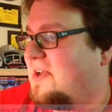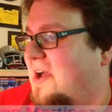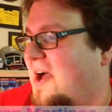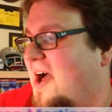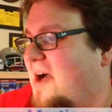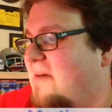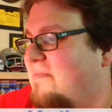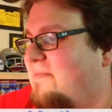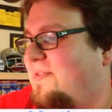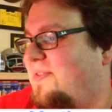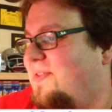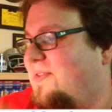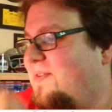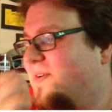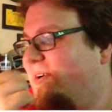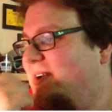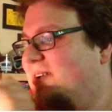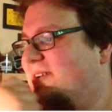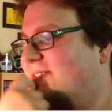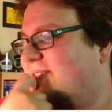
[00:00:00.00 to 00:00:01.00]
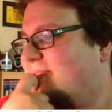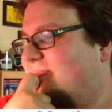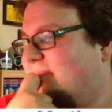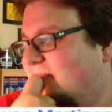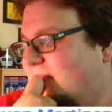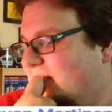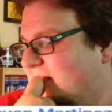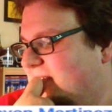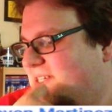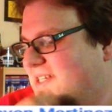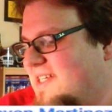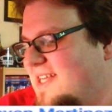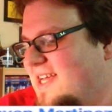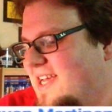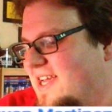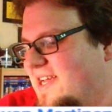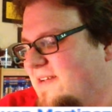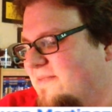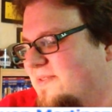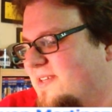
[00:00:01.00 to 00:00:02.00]
Top three sports
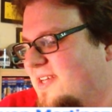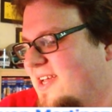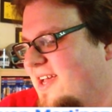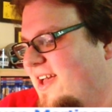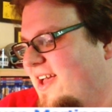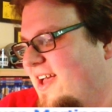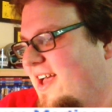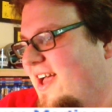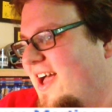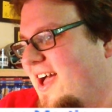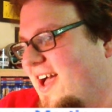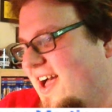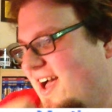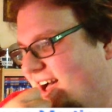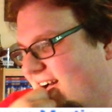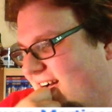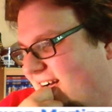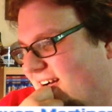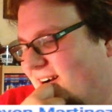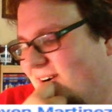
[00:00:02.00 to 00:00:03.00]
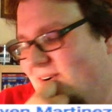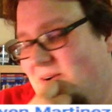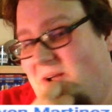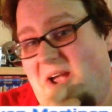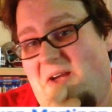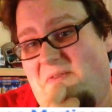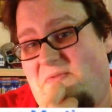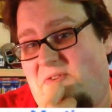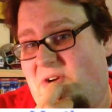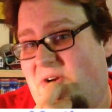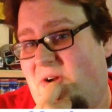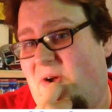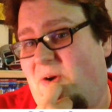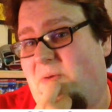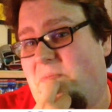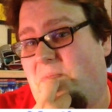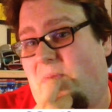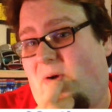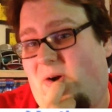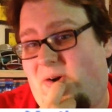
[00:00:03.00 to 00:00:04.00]
teams. Okay, if you're
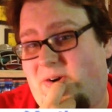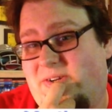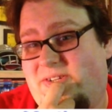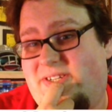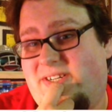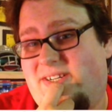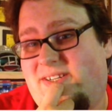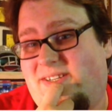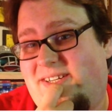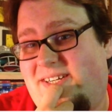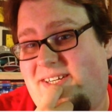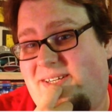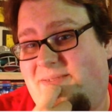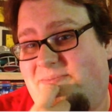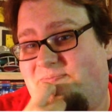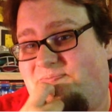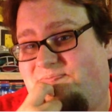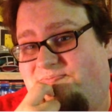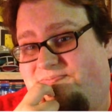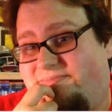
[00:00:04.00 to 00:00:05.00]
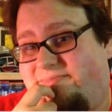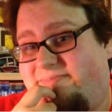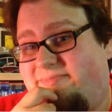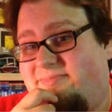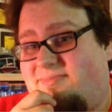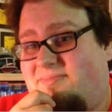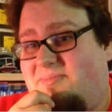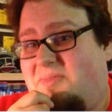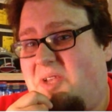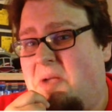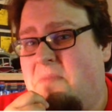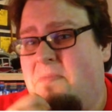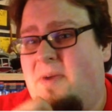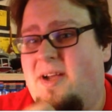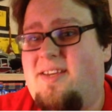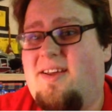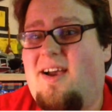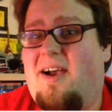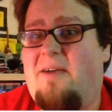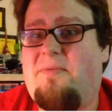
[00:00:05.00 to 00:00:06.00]
going personally, my
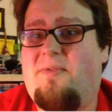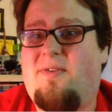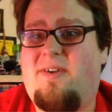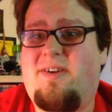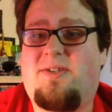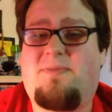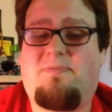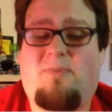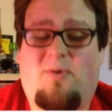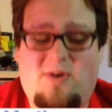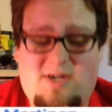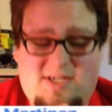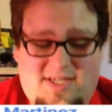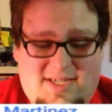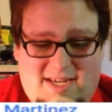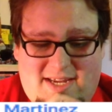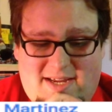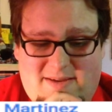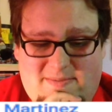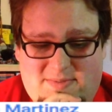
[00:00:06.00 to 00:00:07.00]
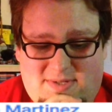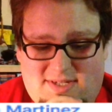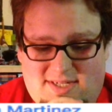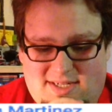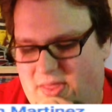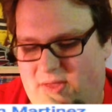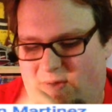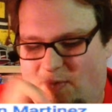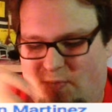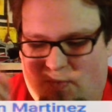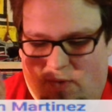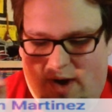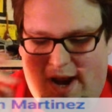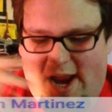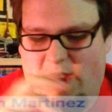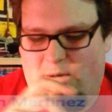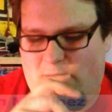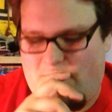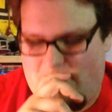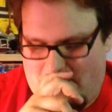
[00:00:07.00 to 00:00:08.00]
top three sports teams, the
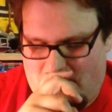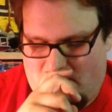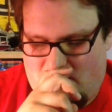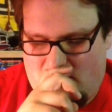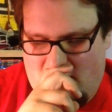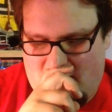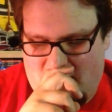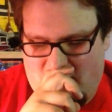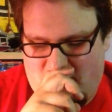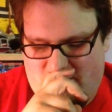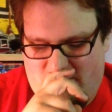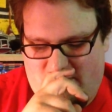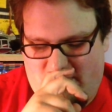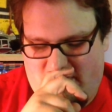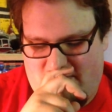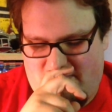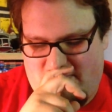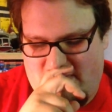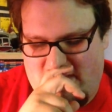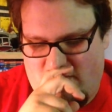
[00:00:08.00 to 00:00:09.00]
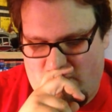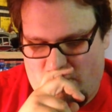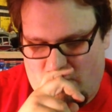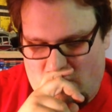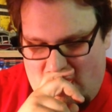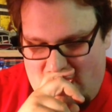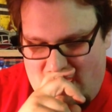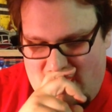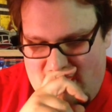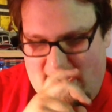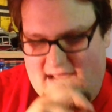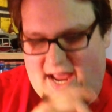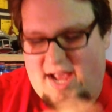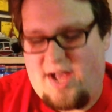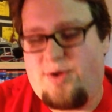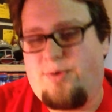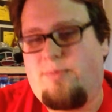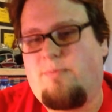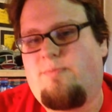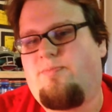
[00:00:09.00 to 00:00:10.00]
rank would probably be right
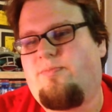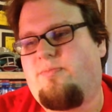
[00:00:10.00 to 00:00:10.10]
now